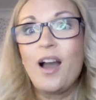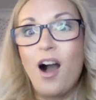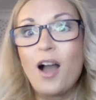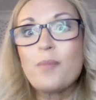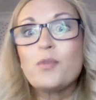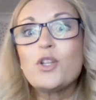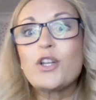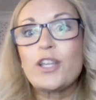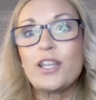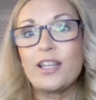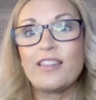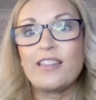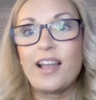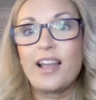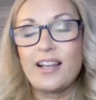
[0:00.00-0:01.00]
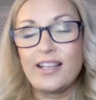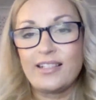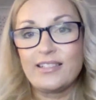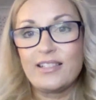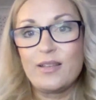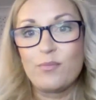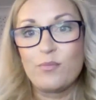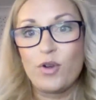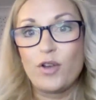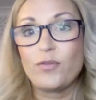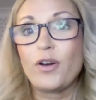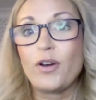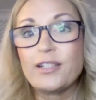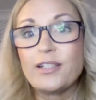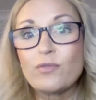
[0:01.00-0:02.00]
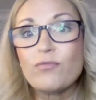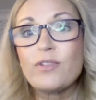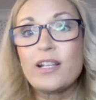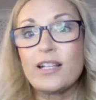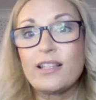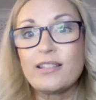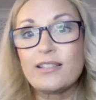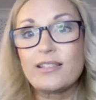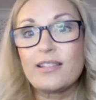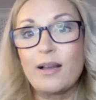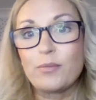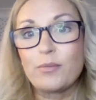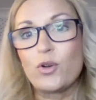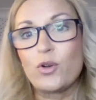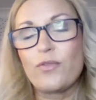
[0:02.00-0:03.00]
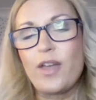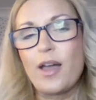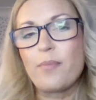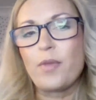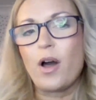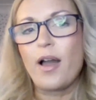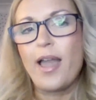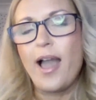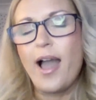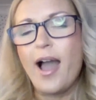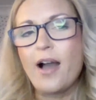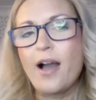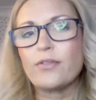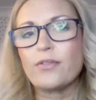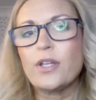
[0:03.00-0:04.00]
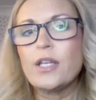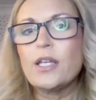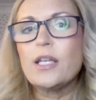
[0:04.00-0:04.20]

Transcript: I'm looking at their LinkedIn profile, and it's really the snapshot of them that I have.